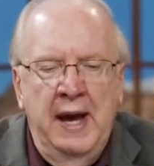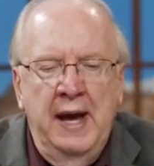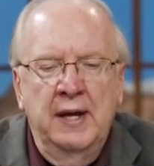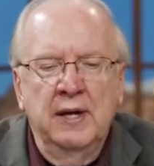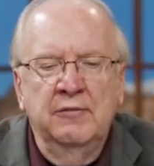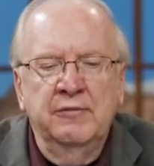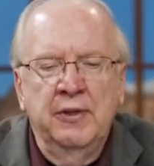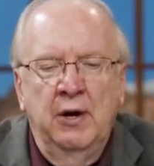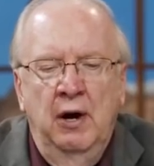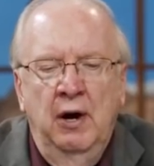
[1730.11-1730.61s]

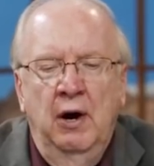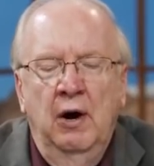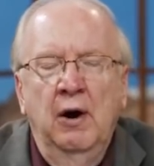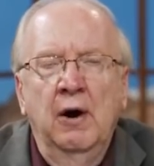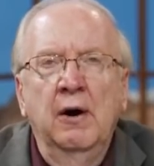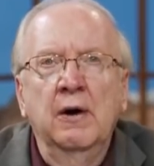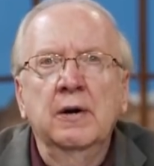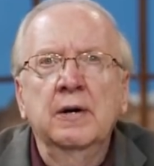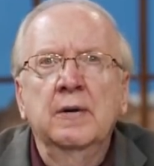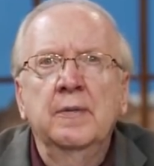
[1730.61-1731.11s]
man of the
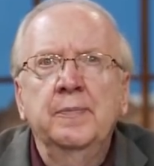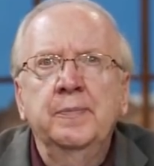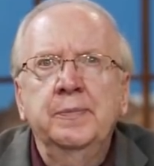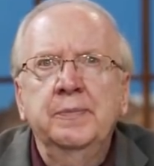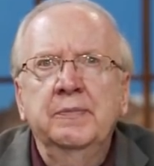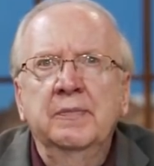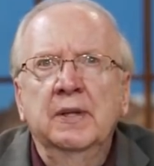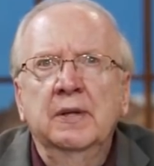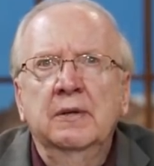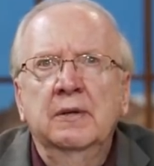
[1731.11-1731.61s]
heart,
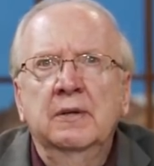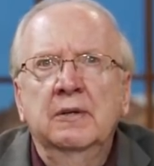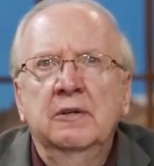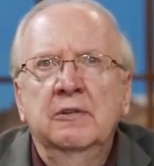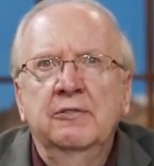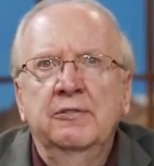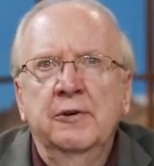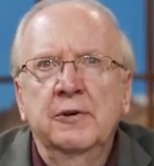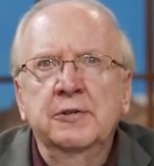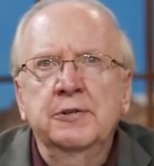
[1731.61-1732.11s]

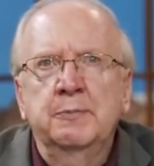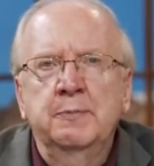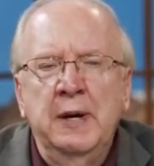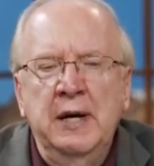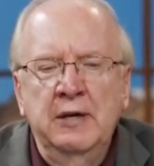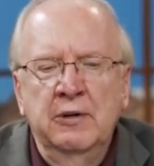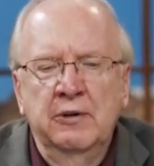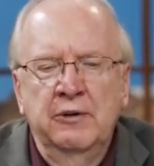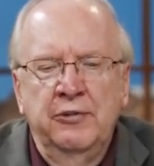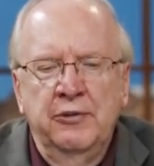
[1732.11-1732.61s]
1
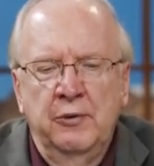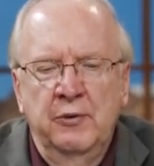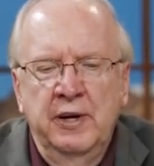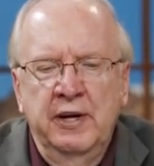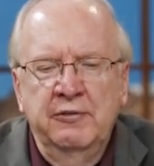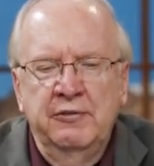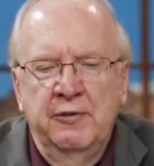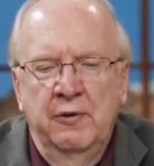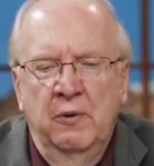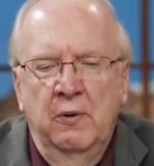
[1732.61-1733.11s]
Peter
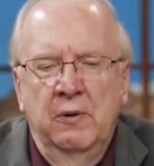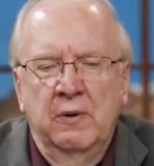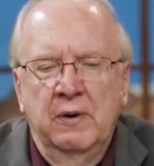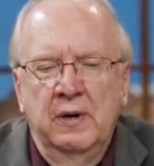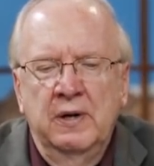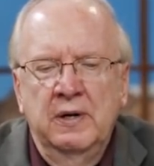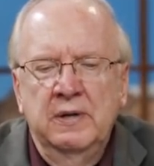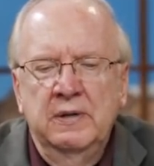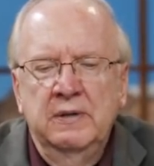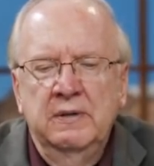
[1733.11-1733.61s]

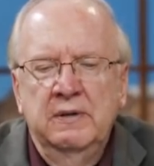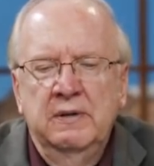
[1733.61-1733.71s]
3:4.